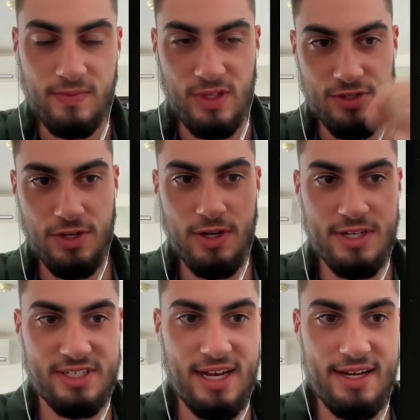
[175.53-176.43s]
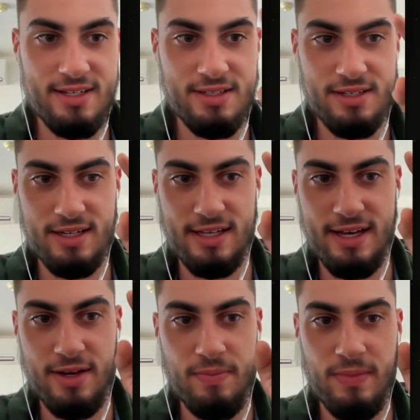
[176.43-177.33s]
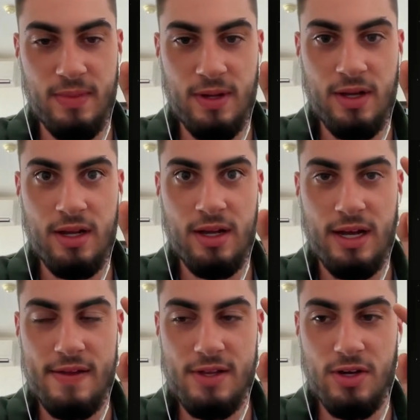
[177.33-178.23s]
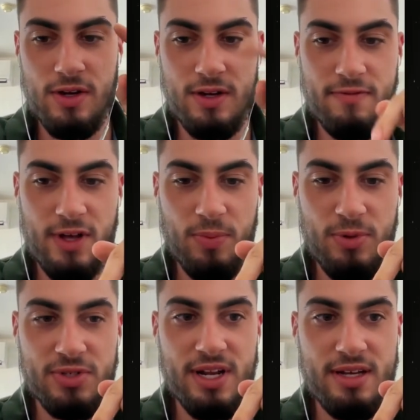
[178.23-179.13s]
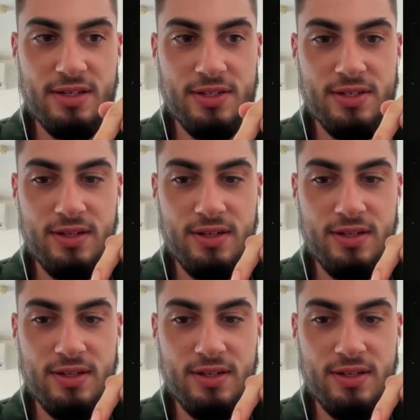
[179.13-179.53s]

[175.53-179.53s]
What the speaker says: So you go to settings in GitHub, and then you go to developer settings,